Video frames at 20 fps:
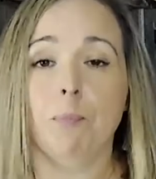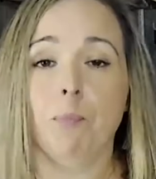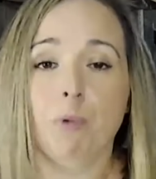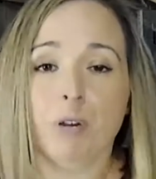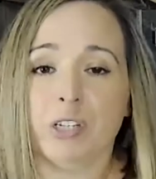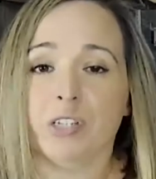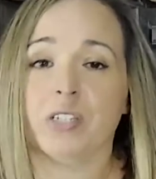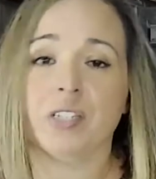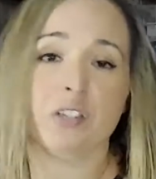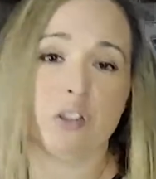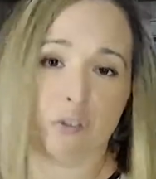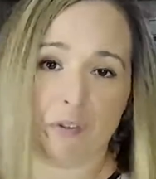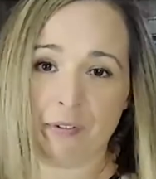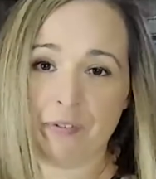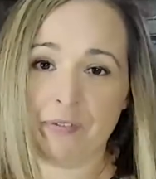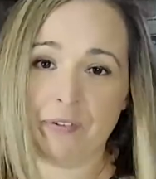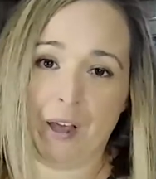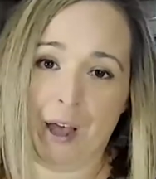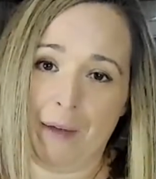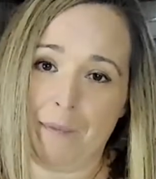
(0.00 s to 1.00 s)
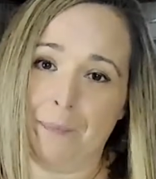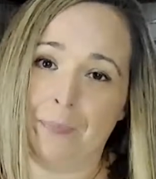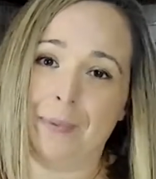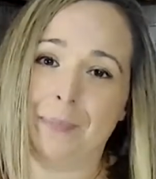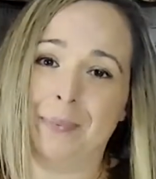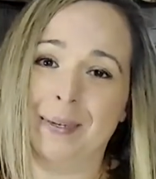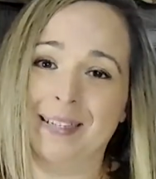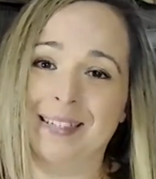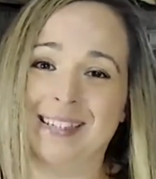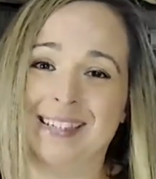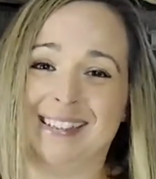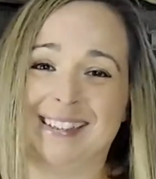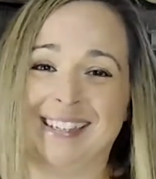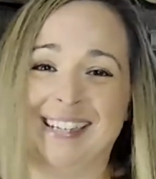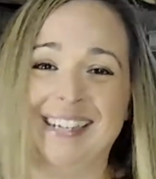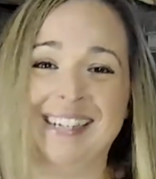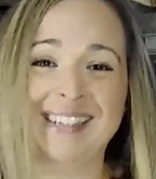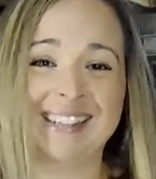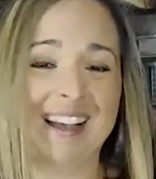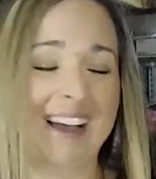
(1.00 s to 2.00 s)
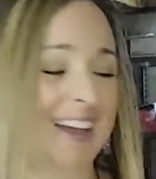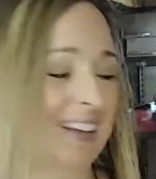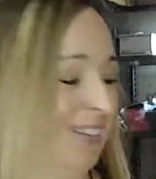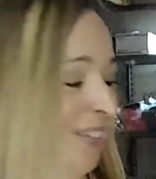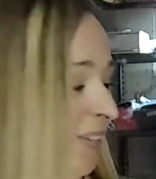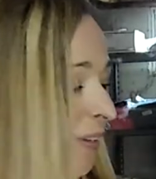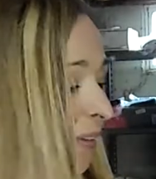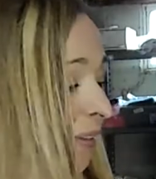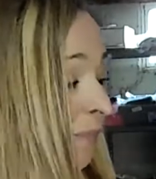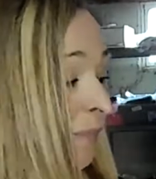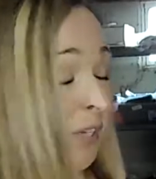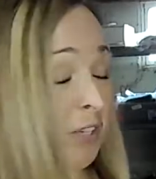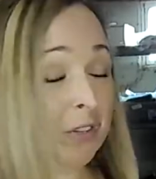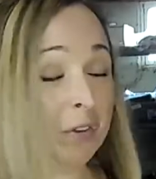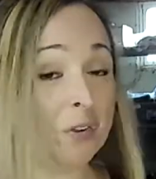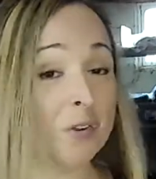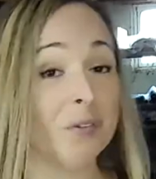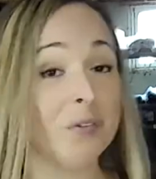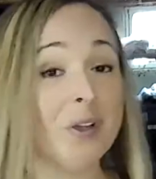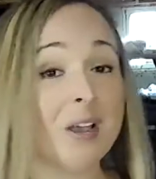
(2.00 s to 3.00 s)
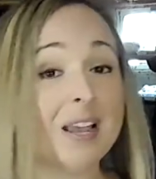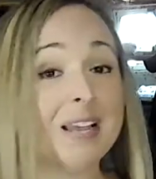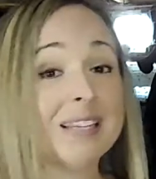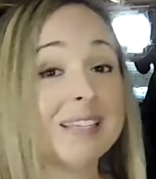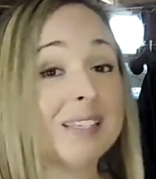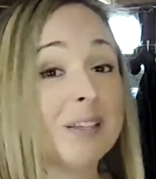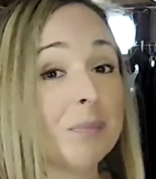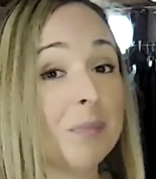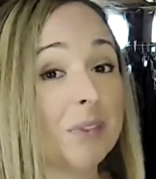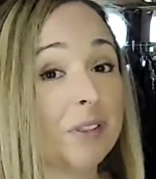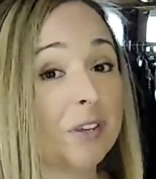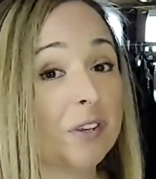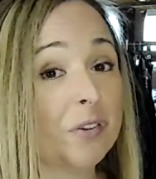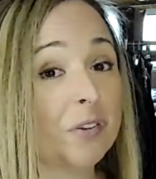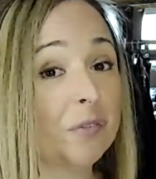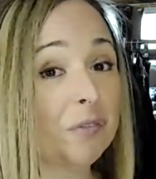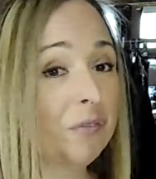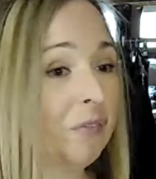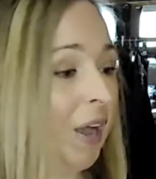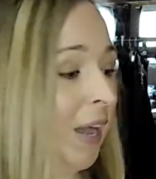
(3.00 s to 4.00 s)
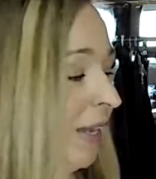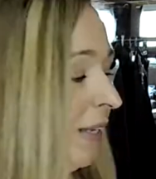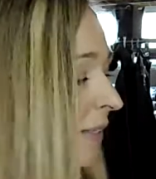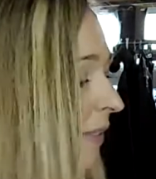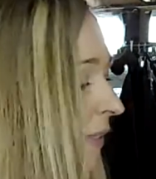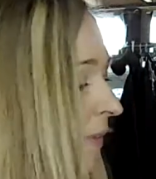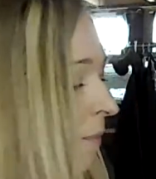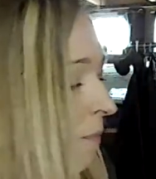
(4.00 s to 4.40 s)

We just thrift hopped, basically. So let me show you some of the cute finds.